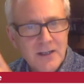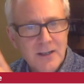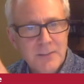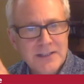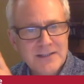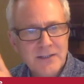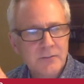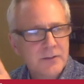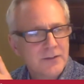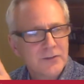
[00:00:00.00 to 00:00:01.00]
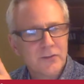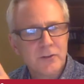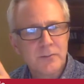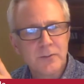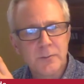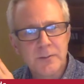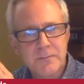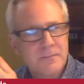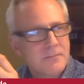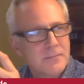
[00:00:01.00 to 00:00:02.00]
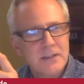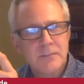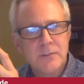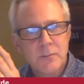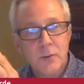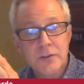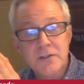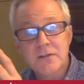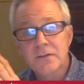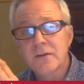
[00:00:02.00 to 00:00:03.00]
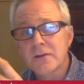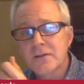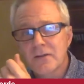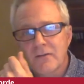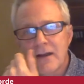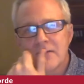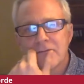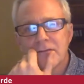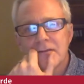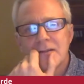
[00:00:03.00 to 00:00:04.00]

mean, don't assume that we want you to photograph